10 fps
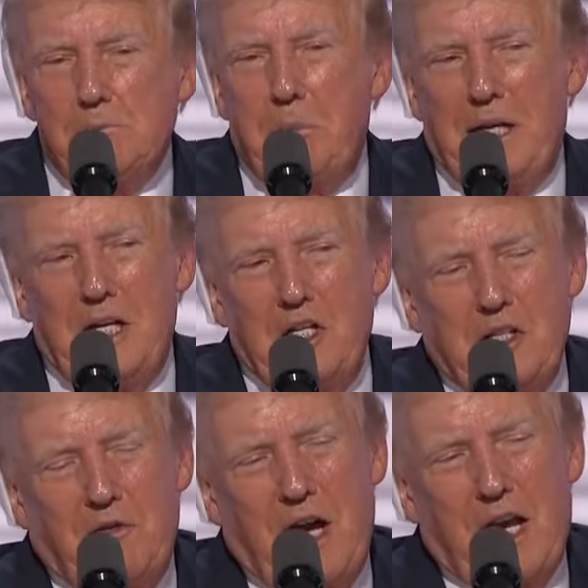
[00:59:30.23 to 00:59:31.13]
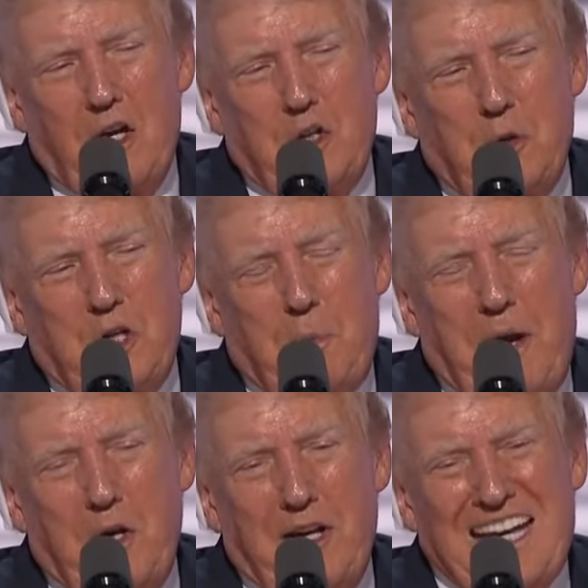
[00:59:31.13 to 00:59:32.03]
Billions of dollars we
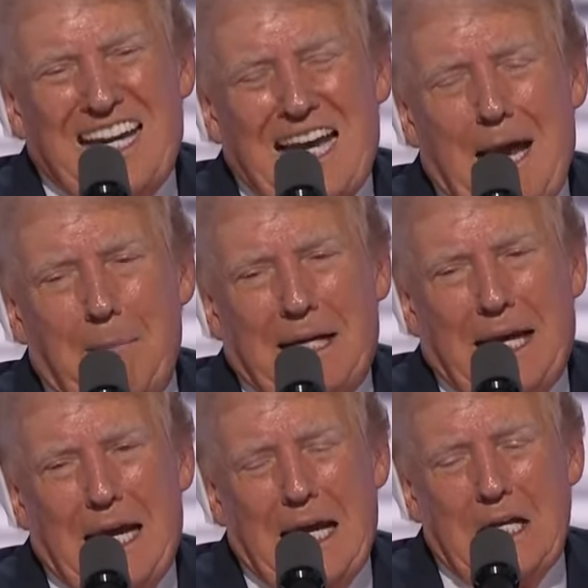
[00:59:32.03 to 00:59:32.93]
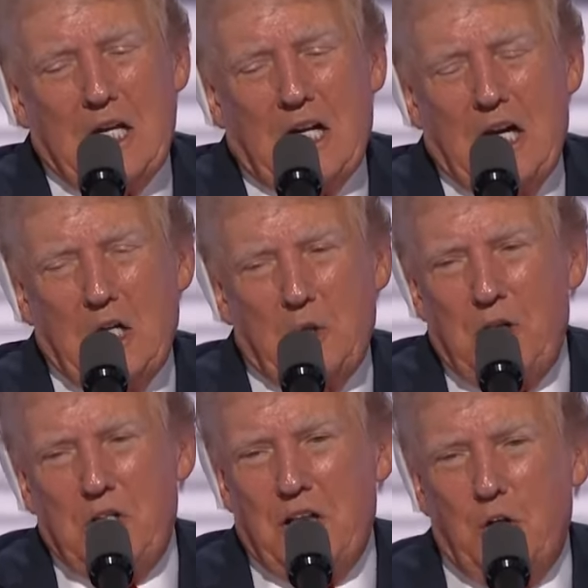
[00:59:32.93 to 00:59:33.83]
spend on economic aid to
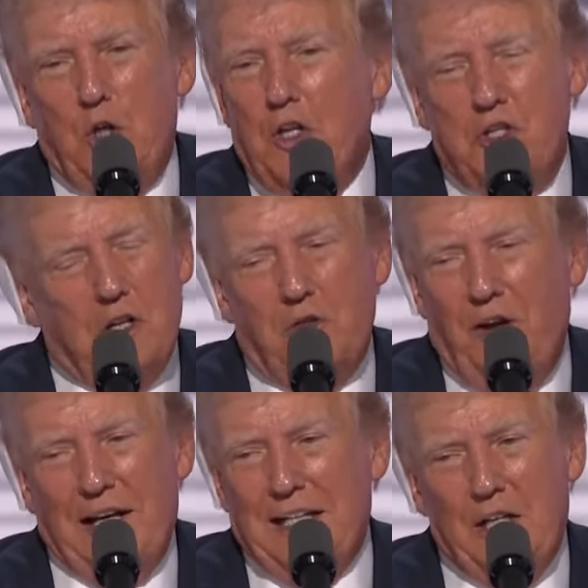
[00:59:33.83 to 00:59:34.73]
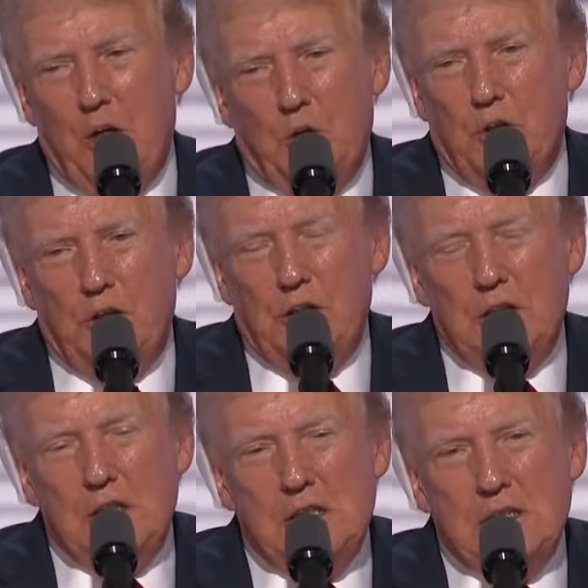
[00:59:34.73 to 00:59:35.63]
countries that does us, frankly, no good.
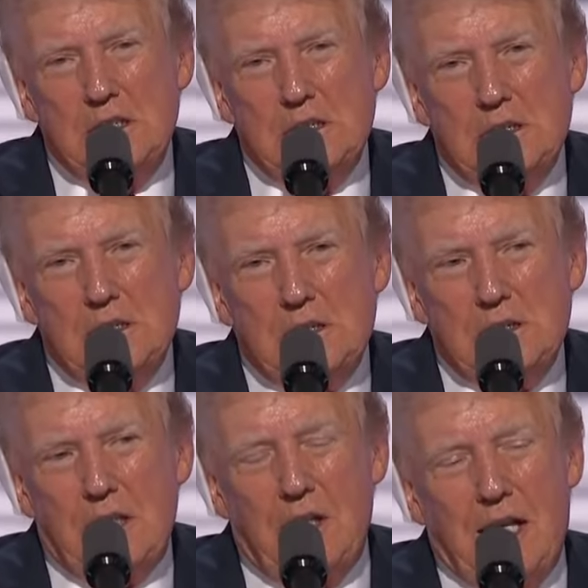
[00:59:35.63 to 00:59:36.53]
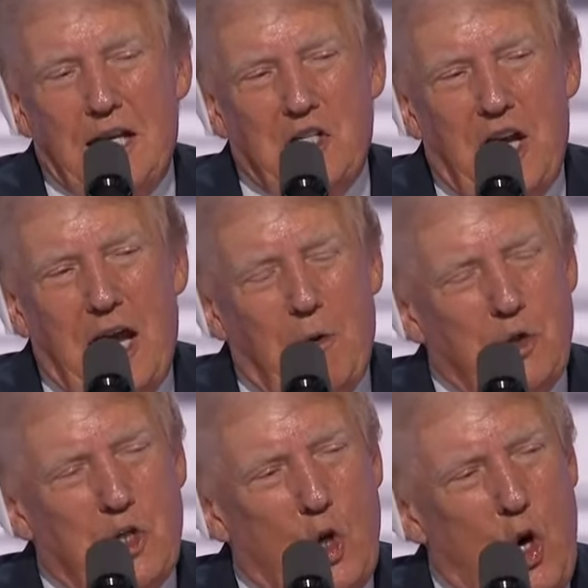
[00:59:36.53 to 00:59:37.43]
And the next day, I
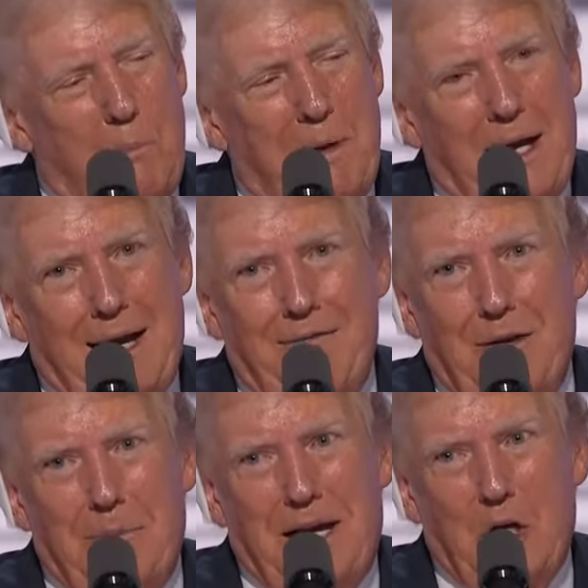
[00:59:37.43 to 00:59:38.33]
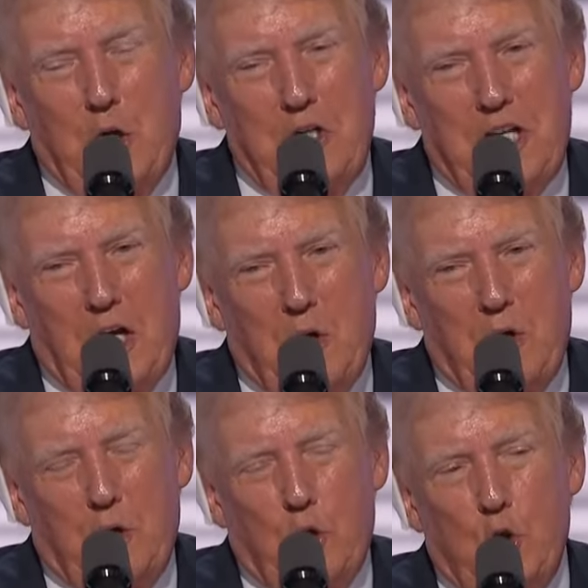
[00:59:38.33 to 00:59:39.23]
was called by everybody. I couldn't take
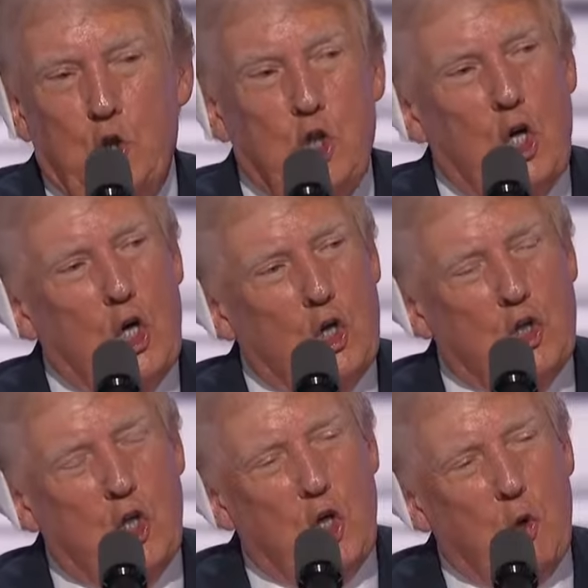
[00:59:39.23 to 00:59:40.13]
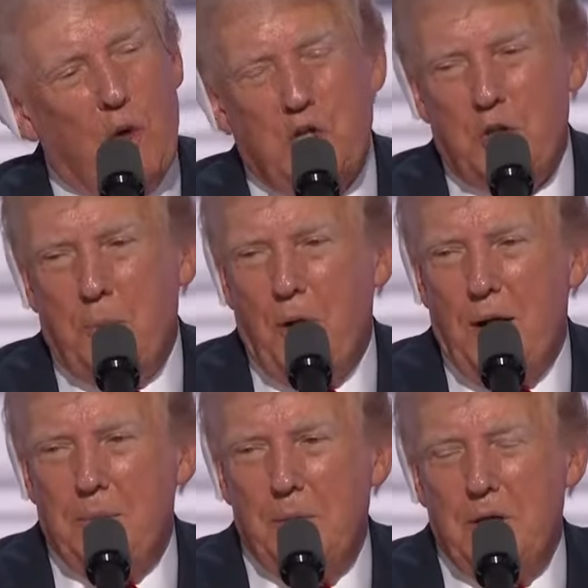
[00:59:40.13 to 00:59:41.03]
all the calls. Sir, sir, what's the
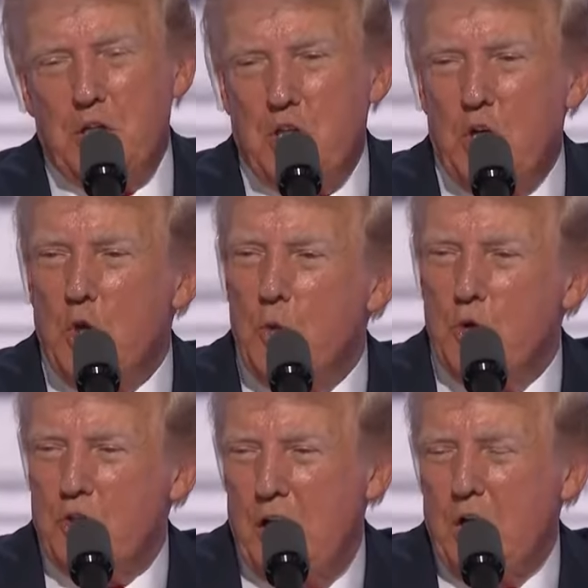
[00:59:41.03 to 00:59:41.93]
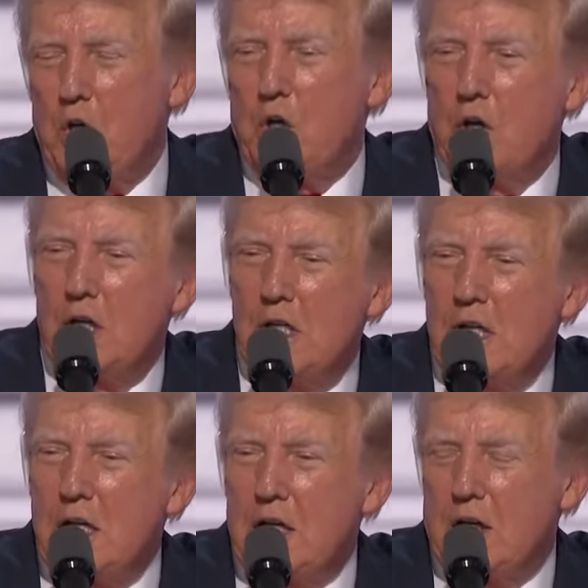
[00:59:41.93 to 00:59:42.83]
problem? I said, You won't take your
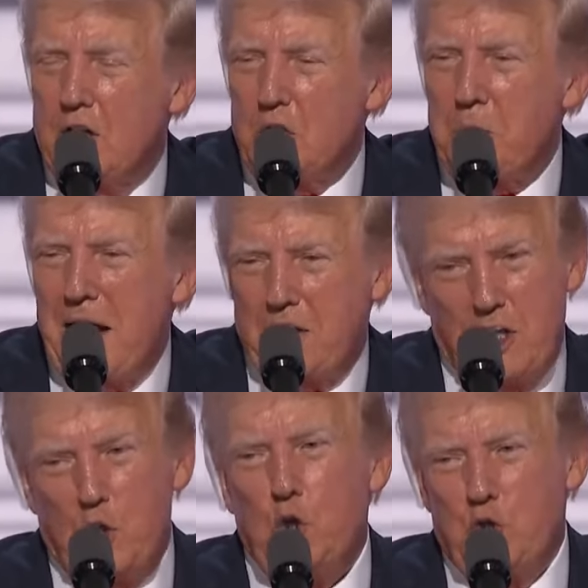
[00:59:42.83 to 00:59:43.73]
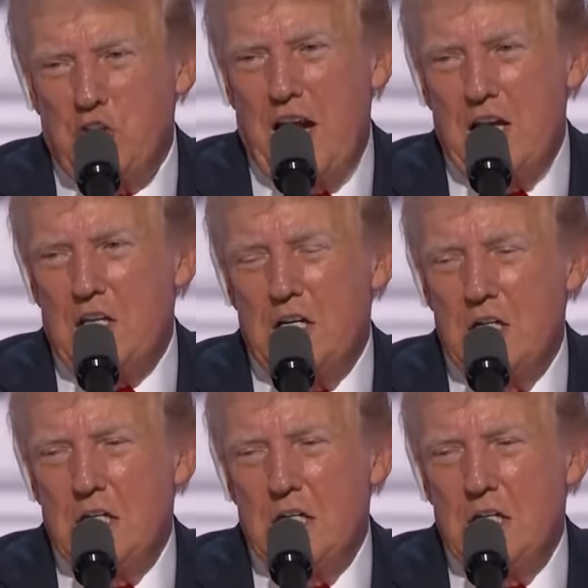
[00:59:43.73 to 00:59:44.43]
killers back that you sent